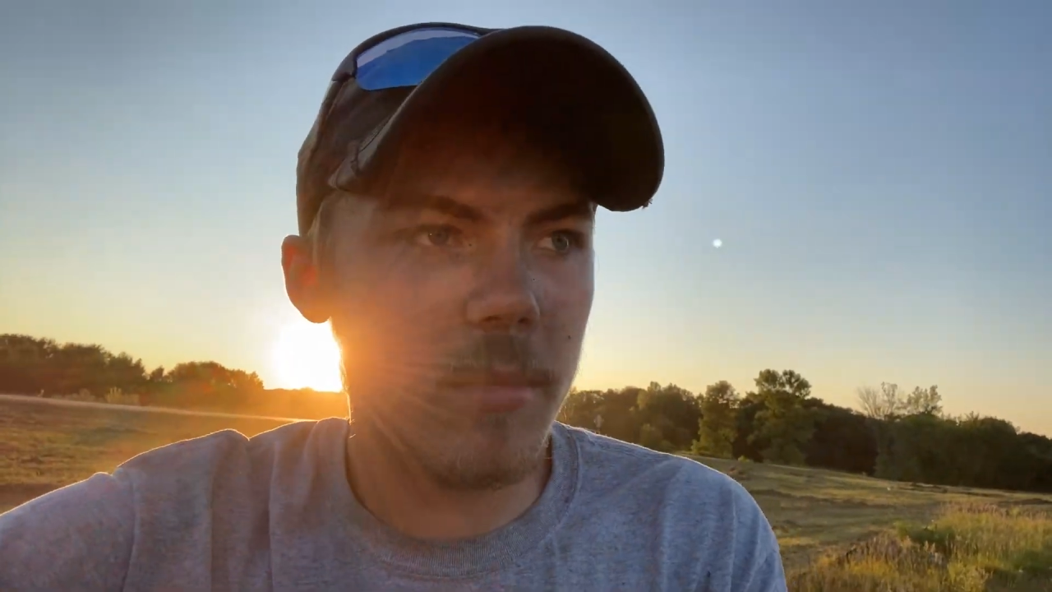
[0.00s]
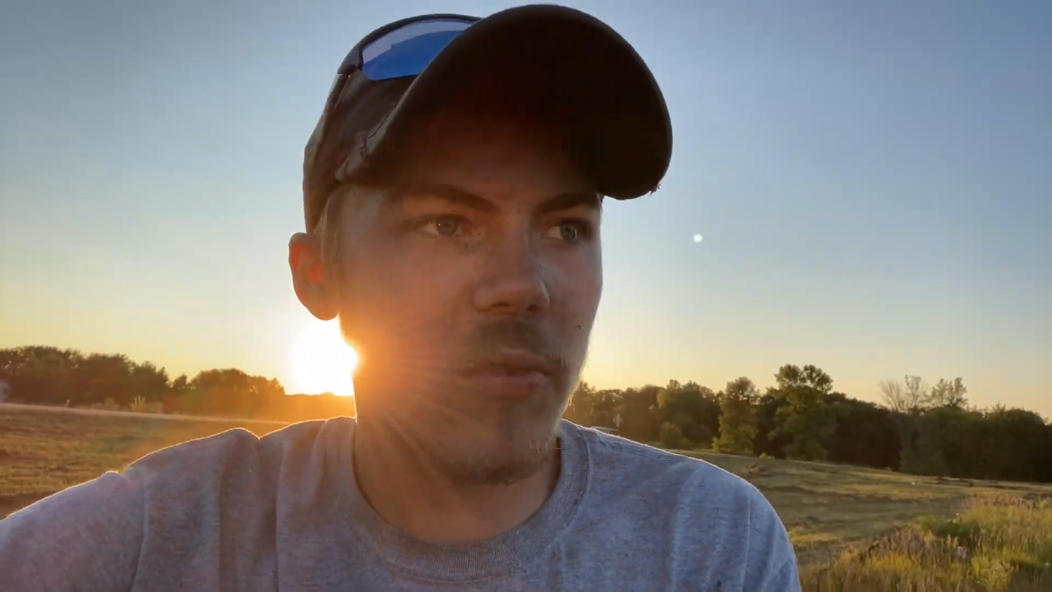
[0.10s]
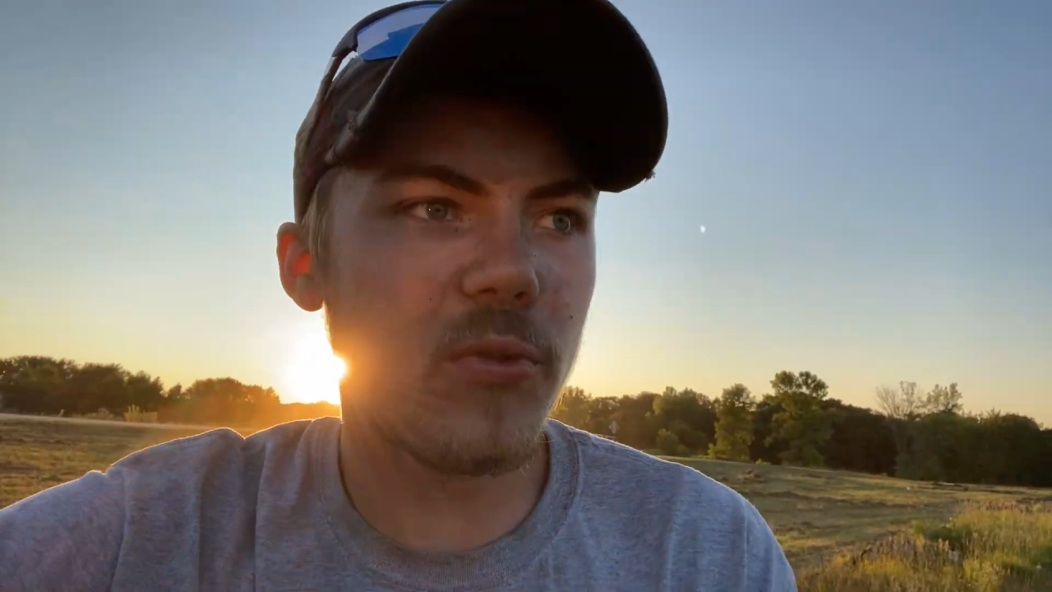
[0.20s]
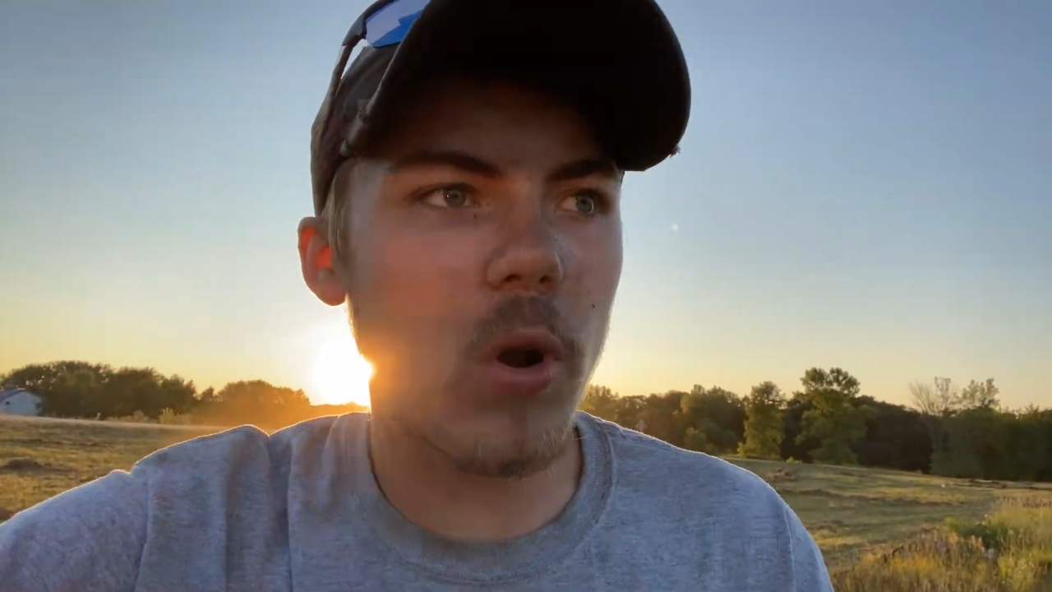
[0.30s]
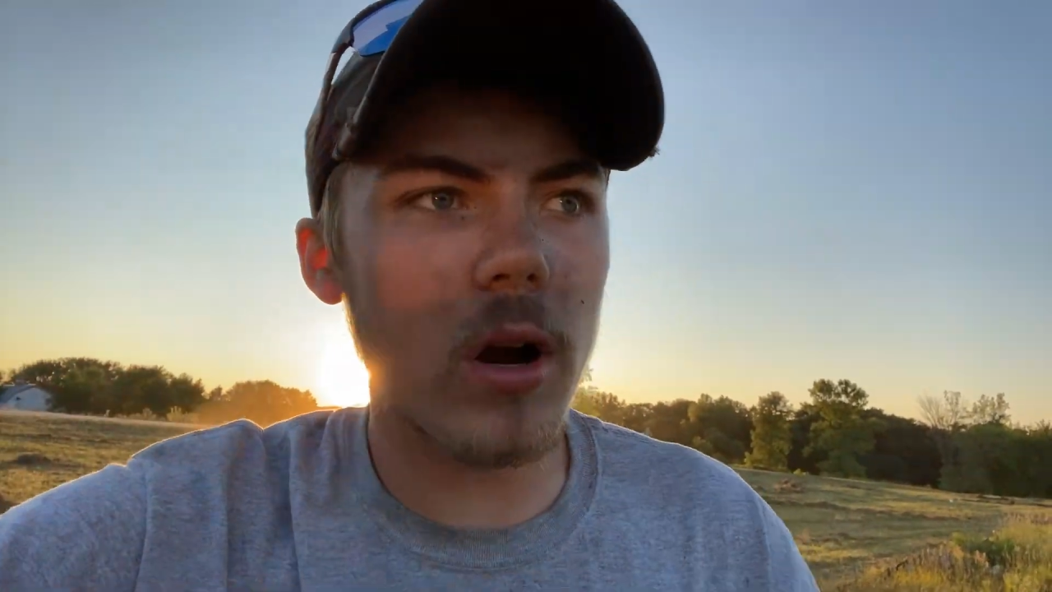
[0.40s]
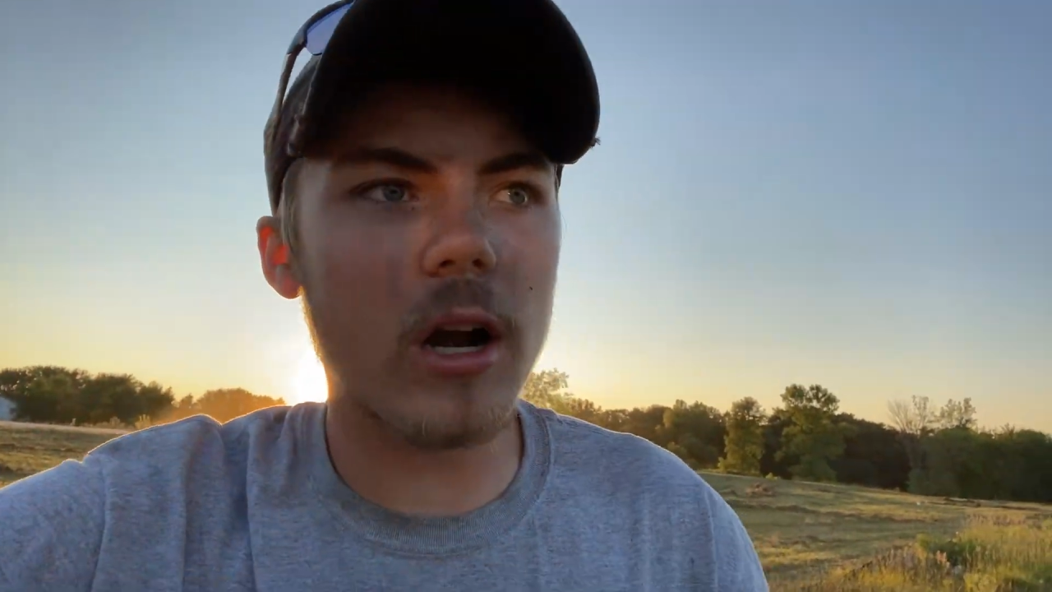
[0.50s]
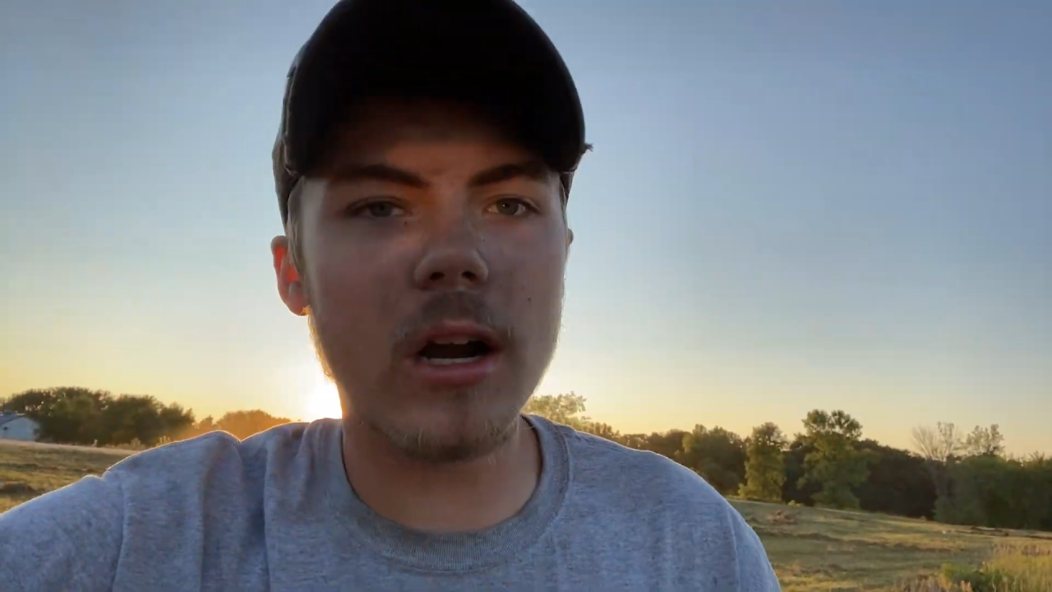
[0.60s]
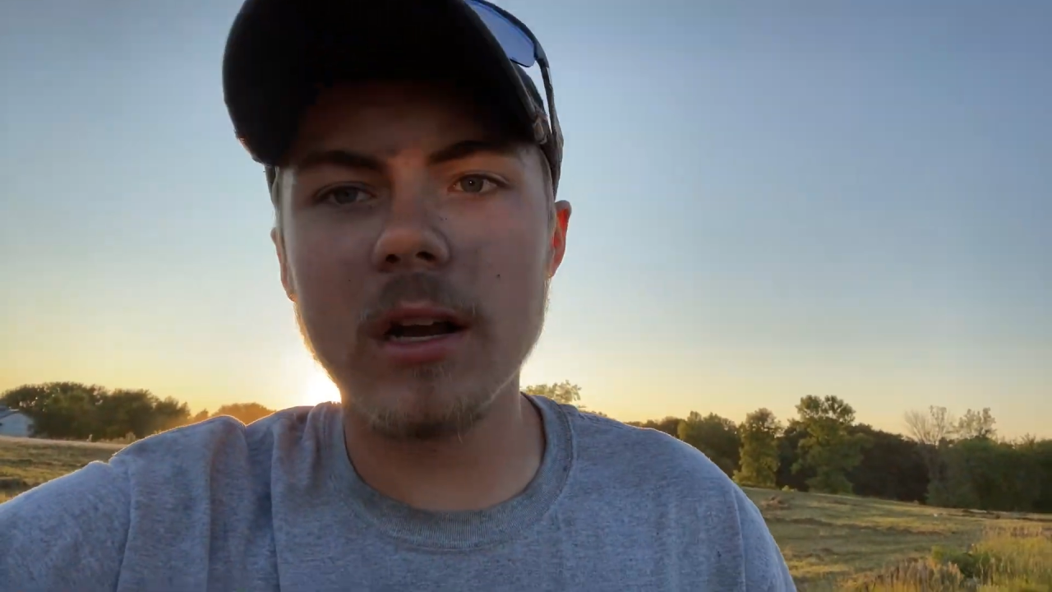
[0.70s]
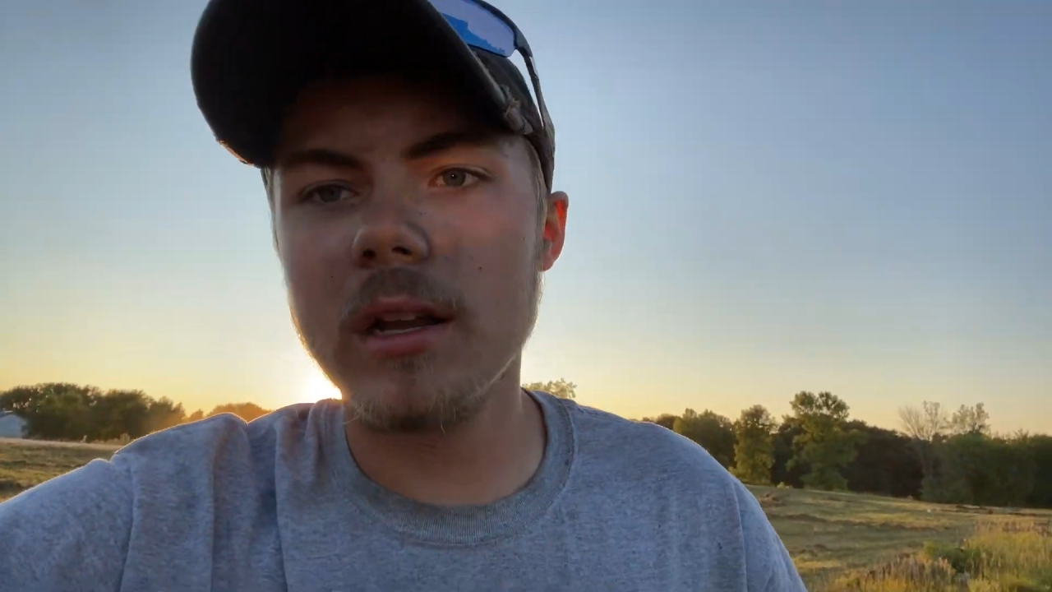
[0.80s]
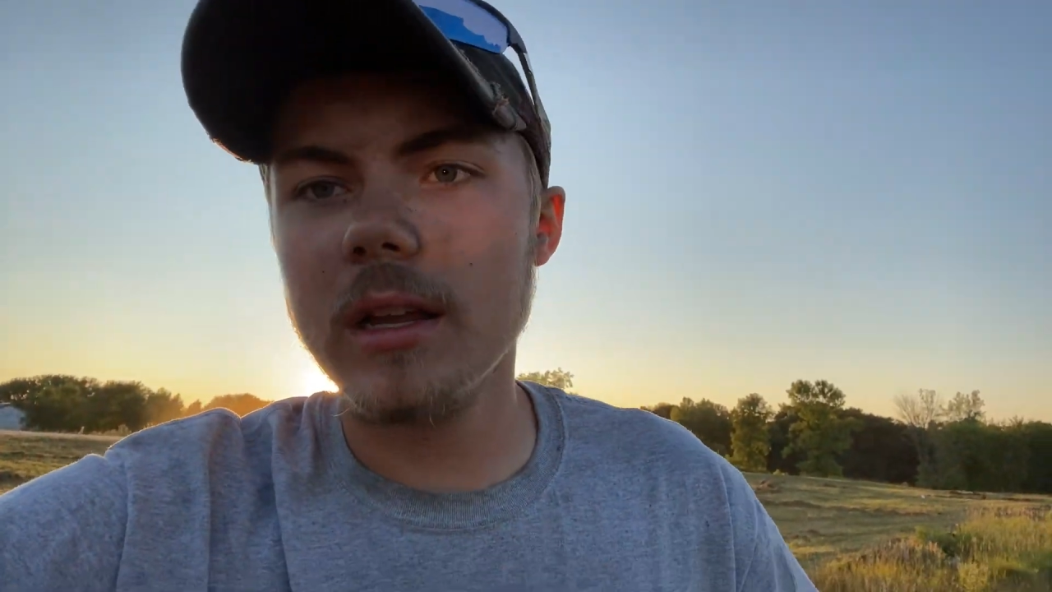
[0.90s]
before